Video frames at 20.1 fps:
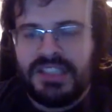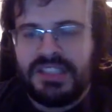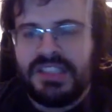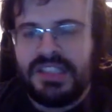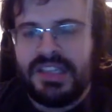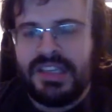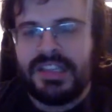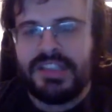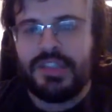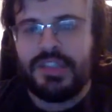His
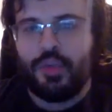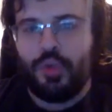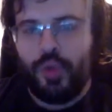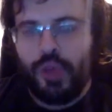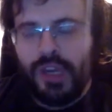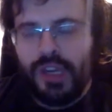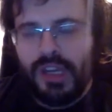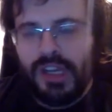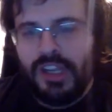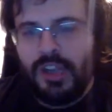hands are
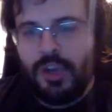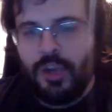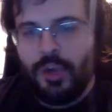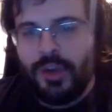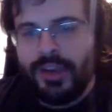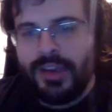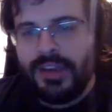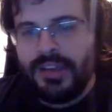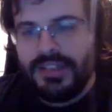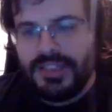really
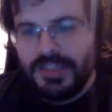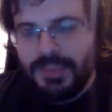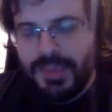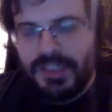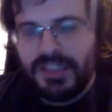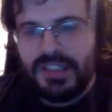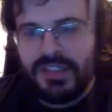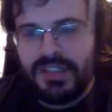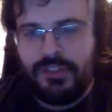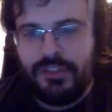quick,
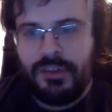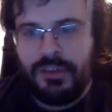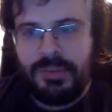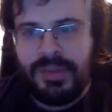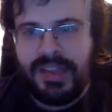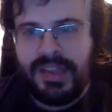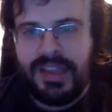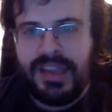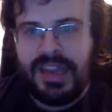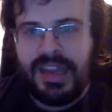especially for a
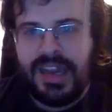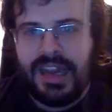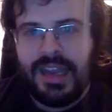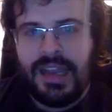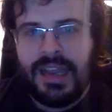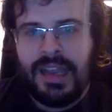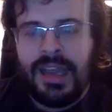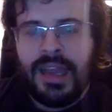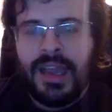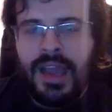big guy.